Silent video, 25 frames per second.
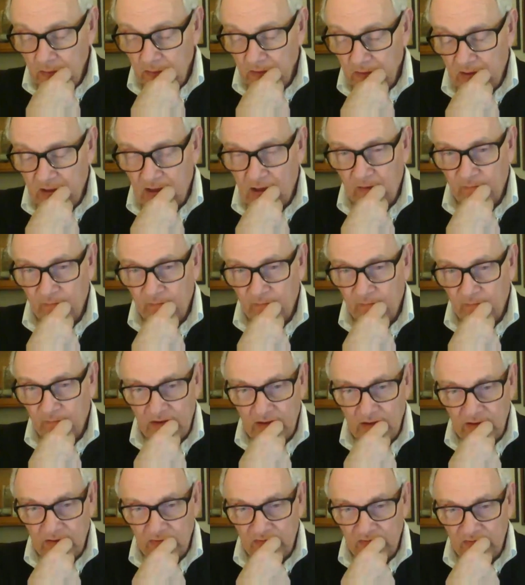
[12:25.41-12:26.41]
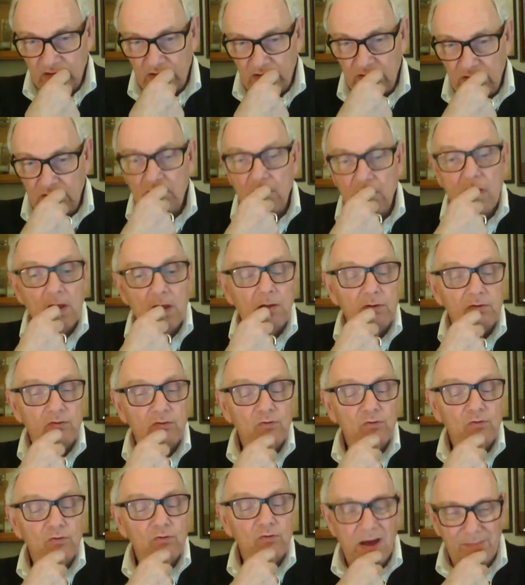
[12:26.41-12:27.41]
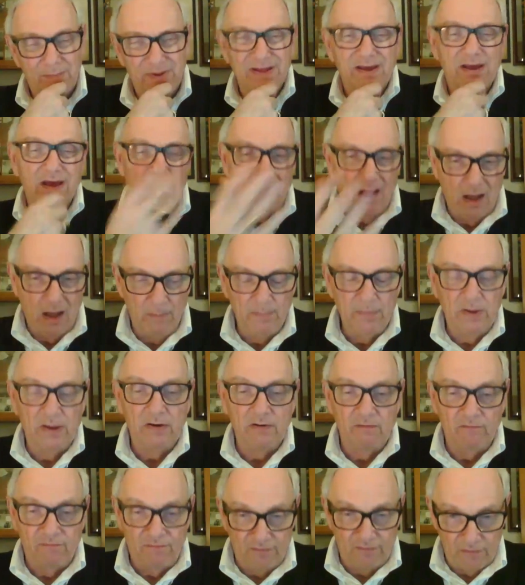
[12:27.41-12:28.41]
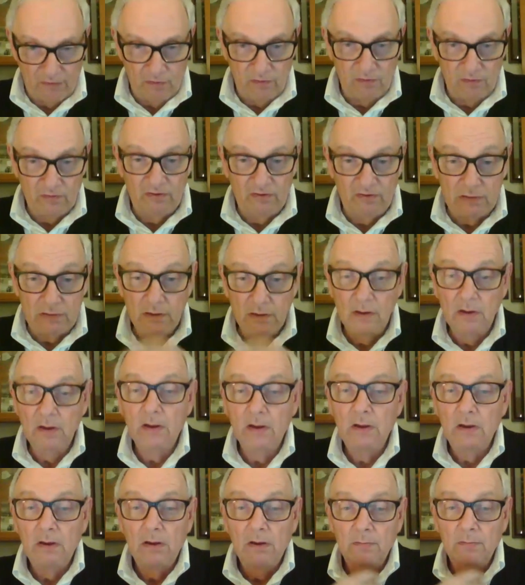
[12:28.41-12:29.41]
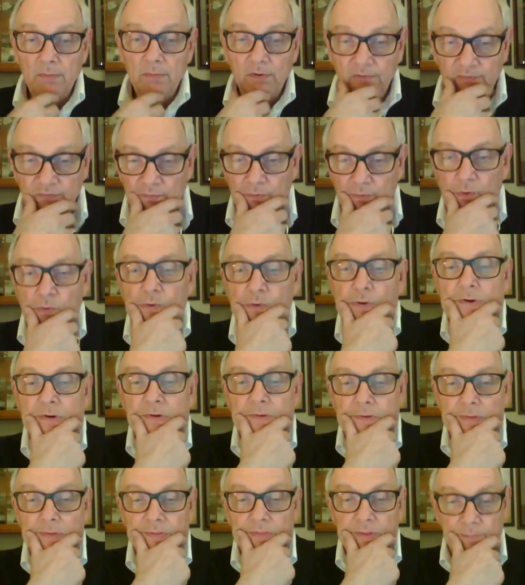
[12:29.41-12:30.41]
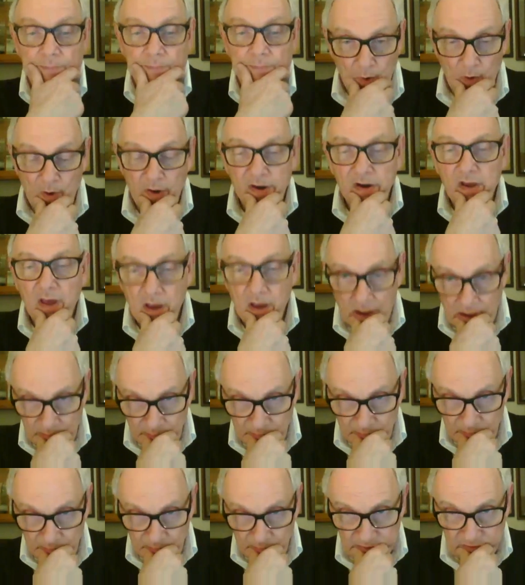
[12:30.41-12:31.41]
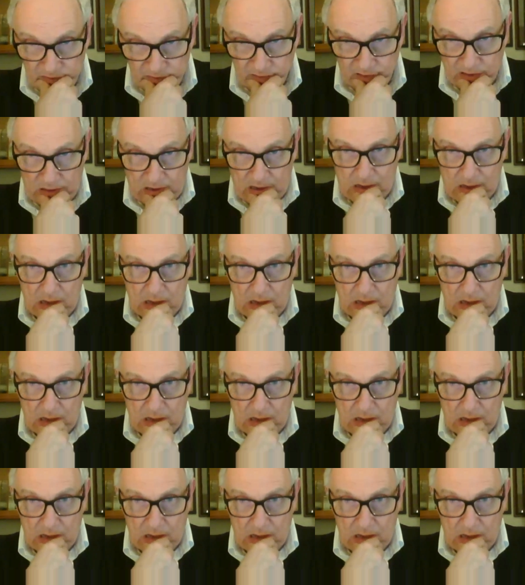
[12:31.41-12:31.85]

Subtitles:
the conversation to public comment first before the board comments.